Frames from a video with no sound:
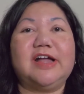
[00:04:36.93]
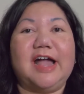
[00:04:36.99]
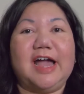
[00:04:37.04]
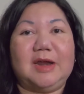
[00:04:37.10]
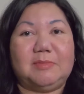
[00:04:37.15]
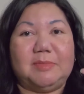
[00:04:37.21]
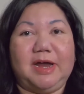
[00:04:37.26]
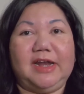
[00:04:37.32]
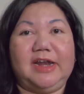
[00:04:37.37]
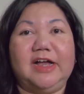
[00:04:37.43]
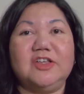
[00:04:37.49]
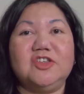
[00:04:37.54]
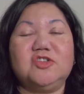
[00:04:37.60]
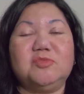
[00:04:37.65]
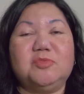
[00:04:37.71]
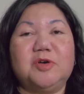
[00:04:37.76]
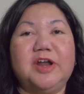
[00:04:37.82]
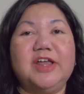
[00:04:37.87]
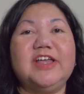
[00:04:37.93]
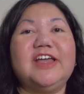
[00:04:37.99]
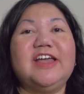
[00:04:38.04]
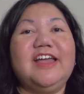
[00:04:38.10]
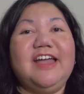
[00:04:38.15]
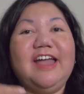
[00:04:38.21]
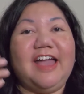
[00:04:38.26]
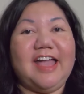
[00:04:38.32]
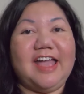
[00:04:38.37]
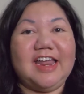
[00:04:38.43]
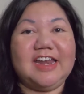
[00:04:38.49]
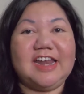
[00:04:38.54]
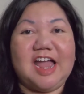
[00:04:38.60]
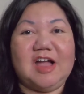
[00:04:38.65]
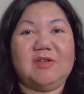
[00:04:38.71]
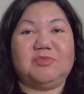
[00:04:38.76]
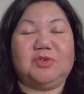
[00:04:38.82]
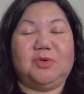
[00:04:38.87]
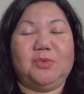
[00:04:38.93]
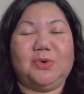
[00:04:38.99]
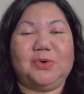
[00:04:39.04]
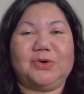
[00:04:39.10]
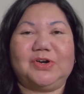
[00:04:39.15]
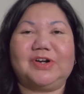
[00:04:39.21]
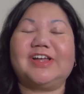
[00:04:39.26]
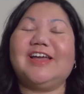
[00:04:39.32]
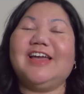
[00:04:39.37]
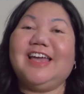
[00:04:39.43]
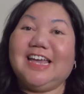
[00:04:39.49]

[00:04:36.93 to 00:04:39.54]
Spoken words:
at my lunch break, and after work.